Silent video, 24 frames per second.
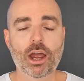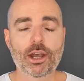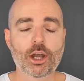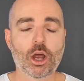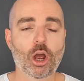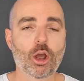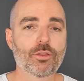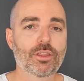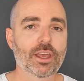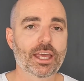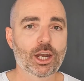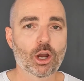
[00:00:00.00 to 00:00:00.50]
I
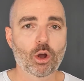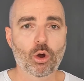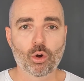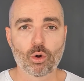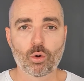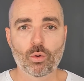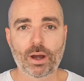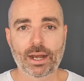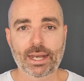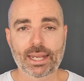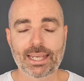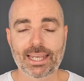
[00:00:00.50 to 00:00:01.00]
know that
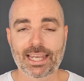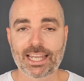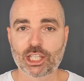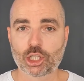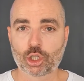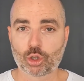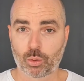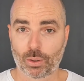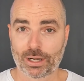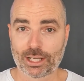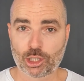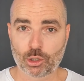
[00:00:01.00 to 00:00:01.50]
already
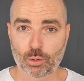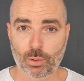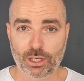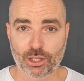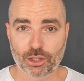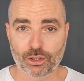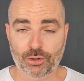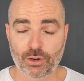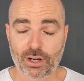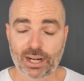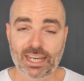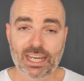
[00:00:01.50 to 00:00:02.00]
in
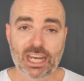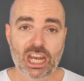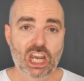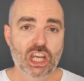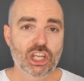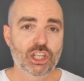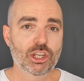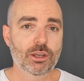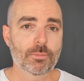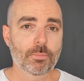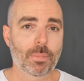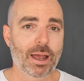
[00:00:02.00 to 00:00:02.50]
2023,
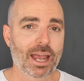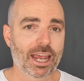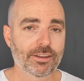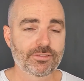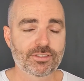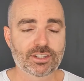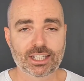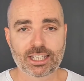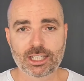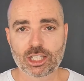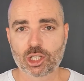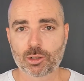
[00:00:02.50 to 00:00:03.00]
you may
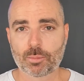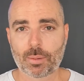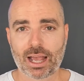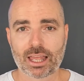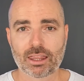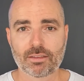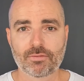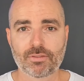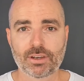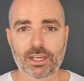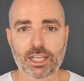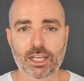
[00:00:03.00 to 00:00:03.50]
have seen some
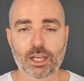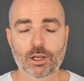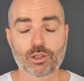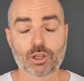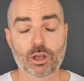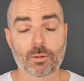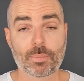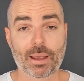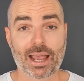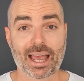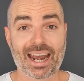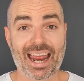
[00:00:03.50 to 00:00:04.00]
other
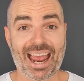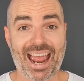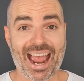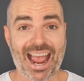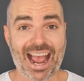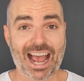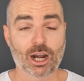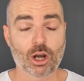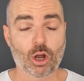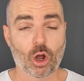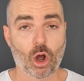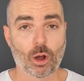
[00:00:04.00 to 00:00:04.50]
videos about
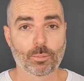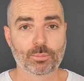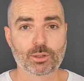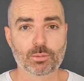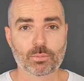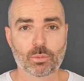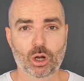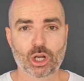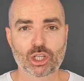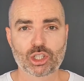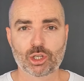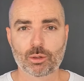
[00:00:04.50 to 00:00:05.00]
how to
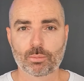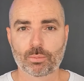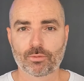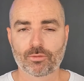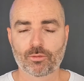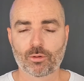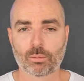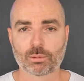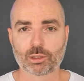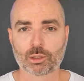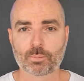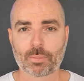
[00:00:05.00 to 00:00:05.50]
optimize your
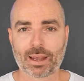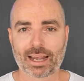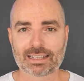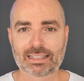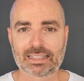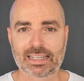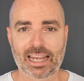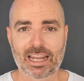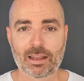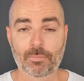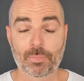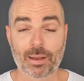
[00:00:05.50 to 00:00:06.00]
Performance
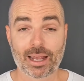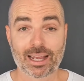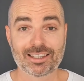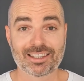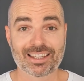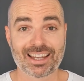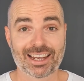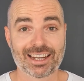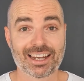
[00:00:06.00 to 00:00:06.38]
Max campaigns.